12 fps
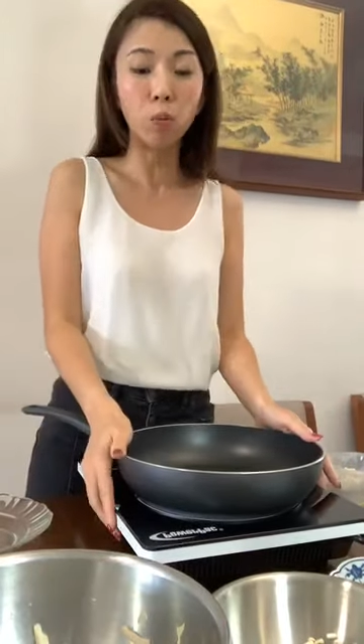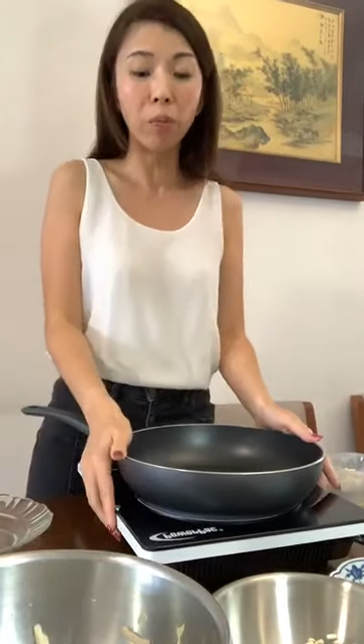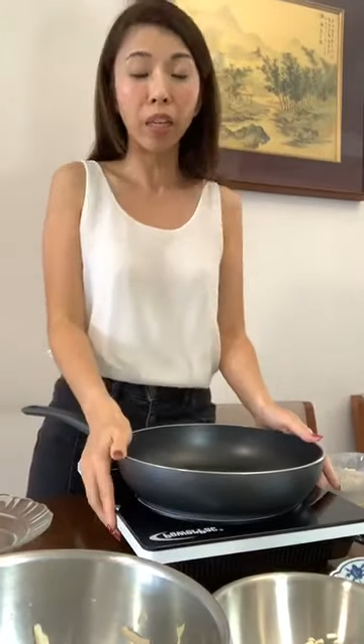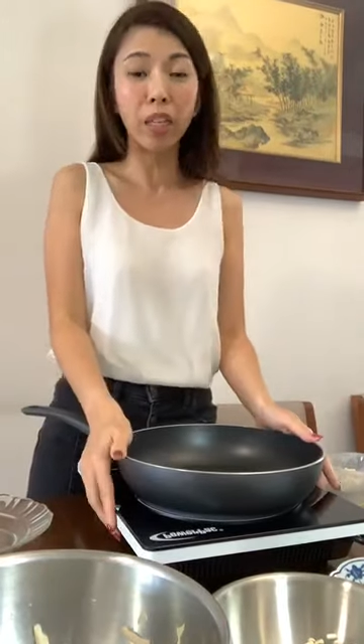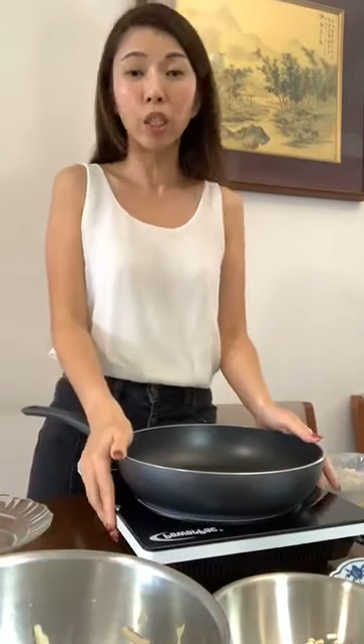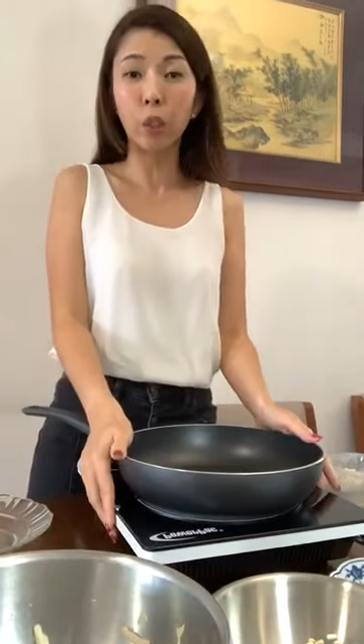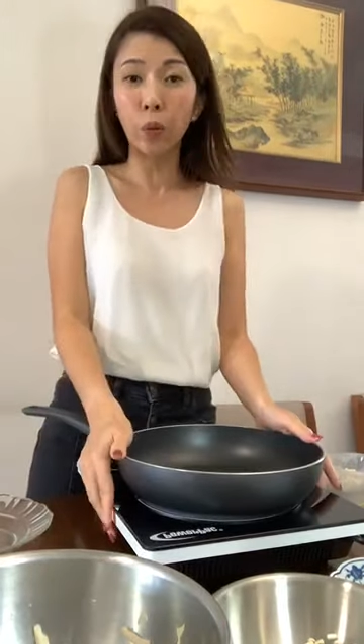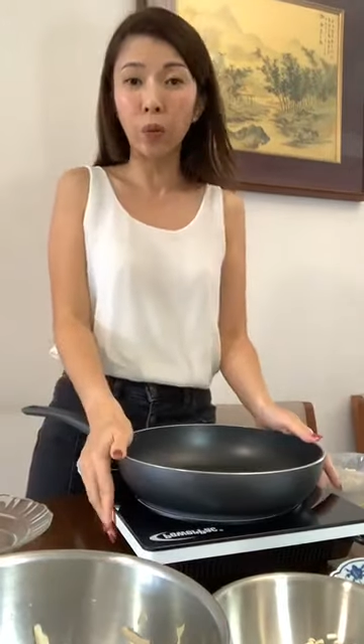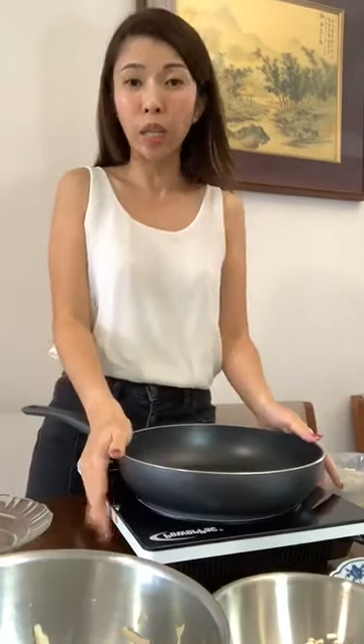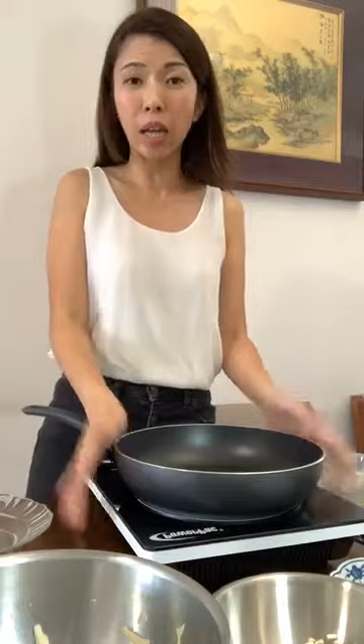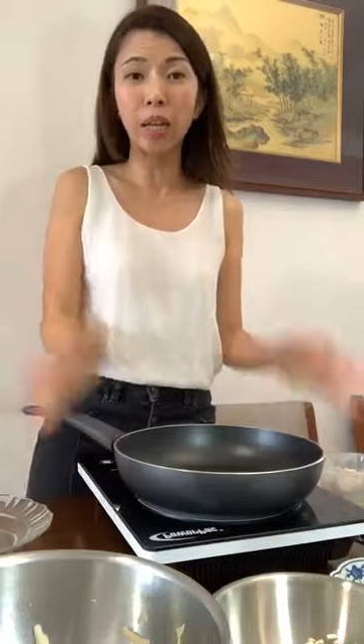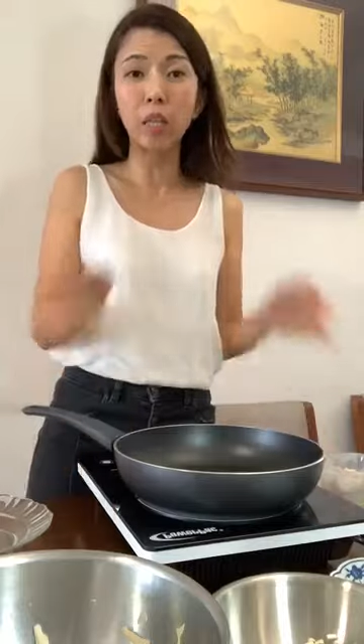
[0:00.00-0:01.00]
make this
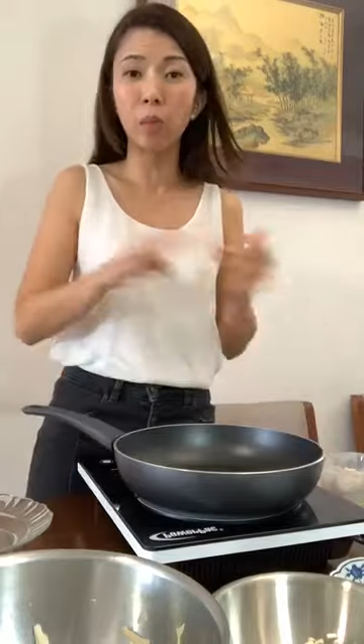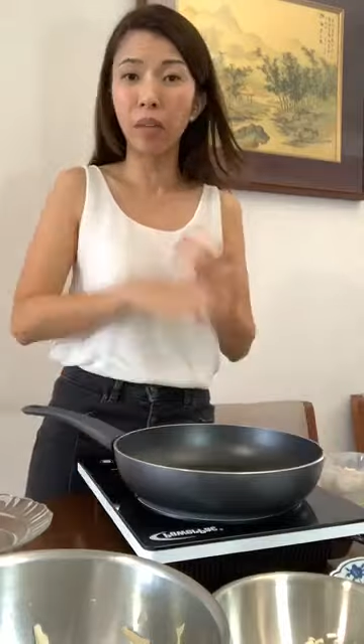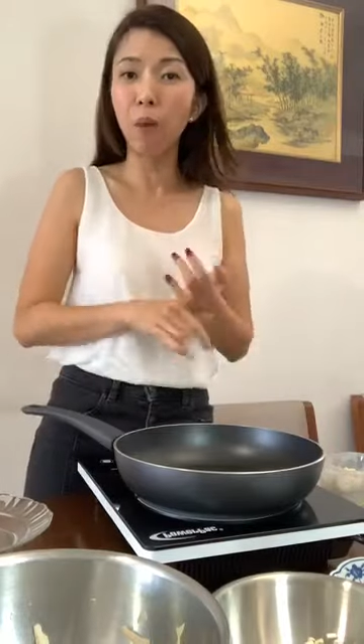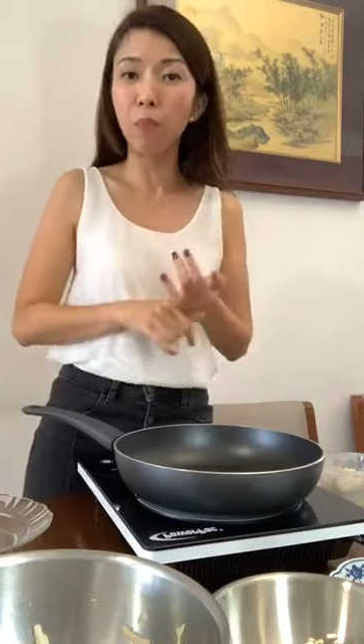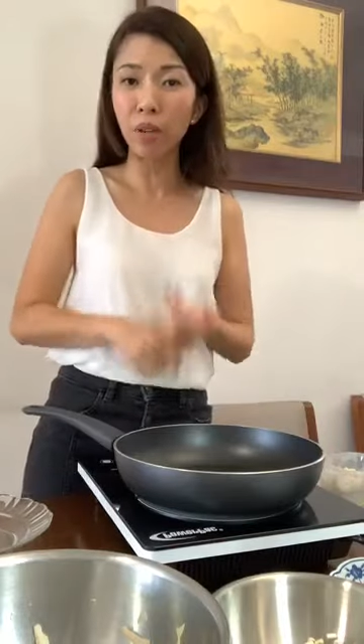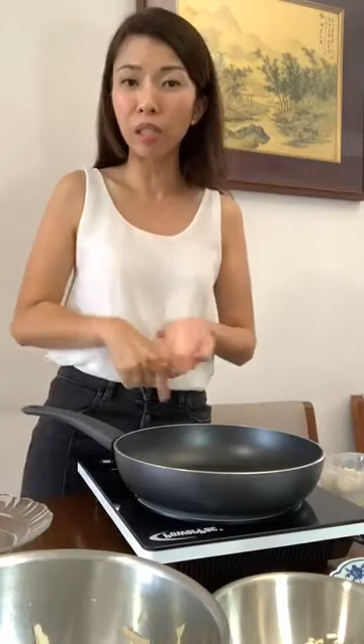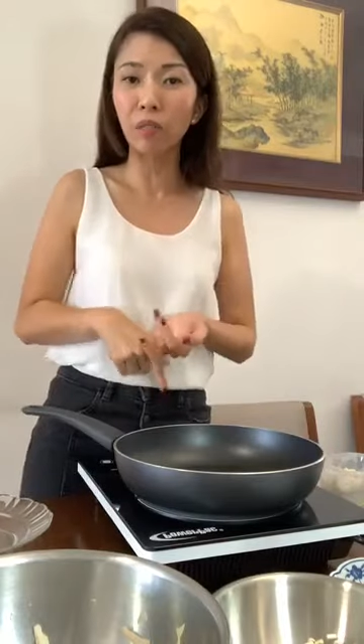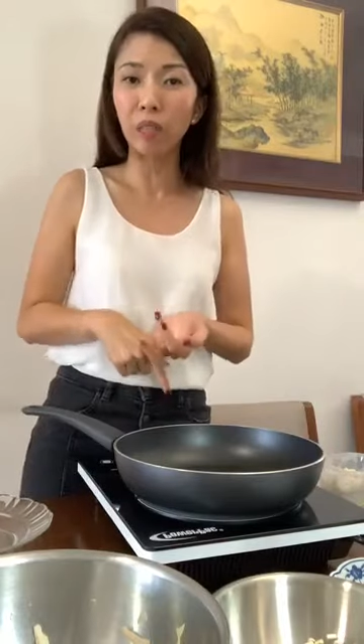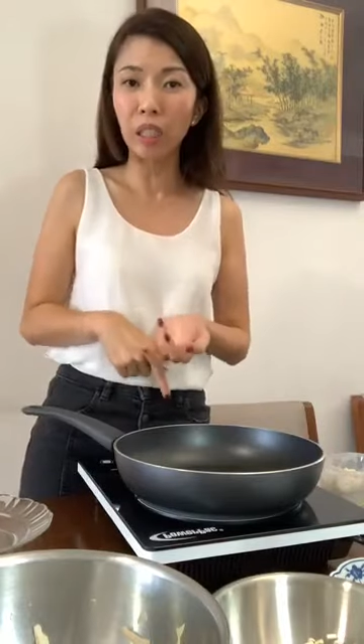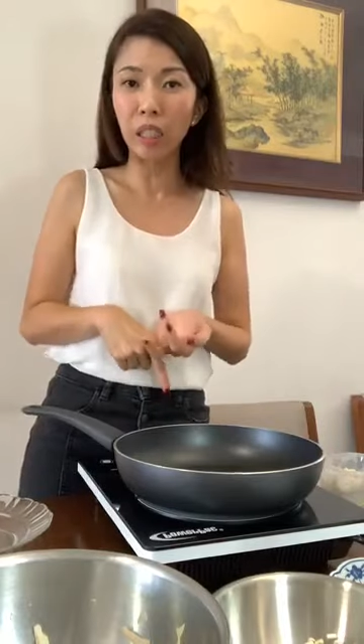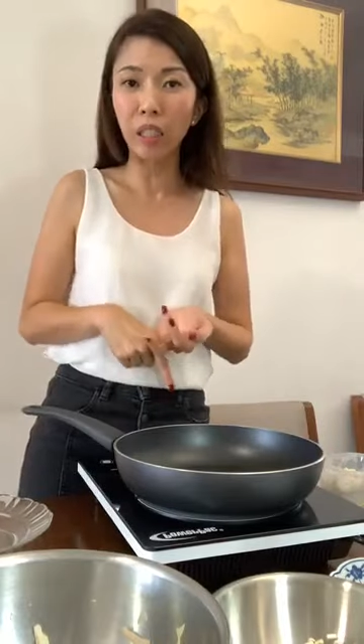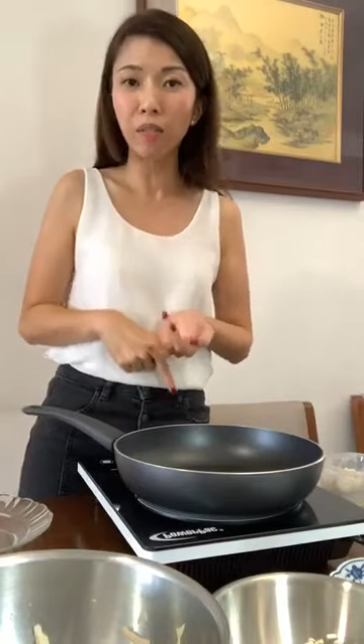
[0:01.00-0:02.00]
gyoza that's without
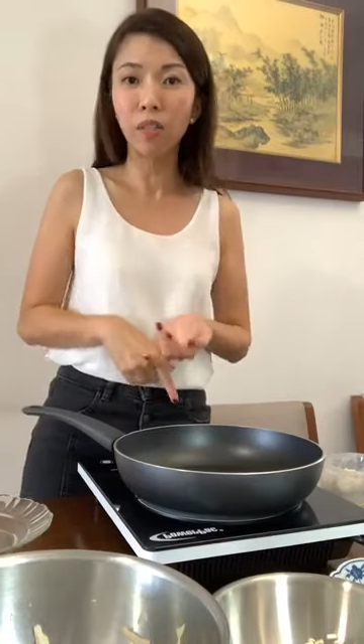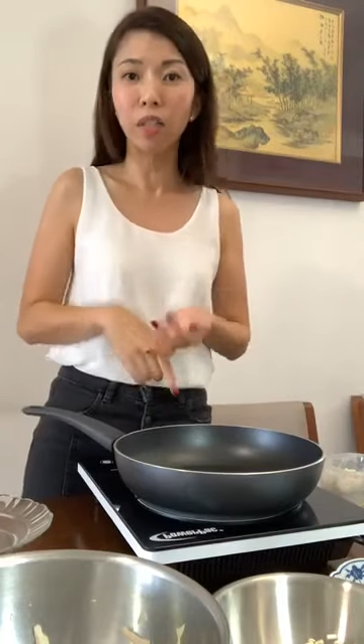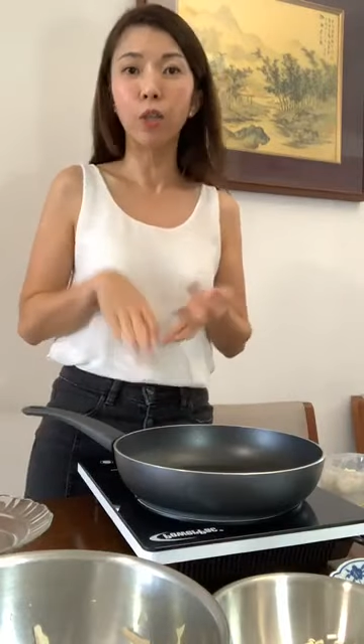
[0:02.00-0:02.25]
preservatives.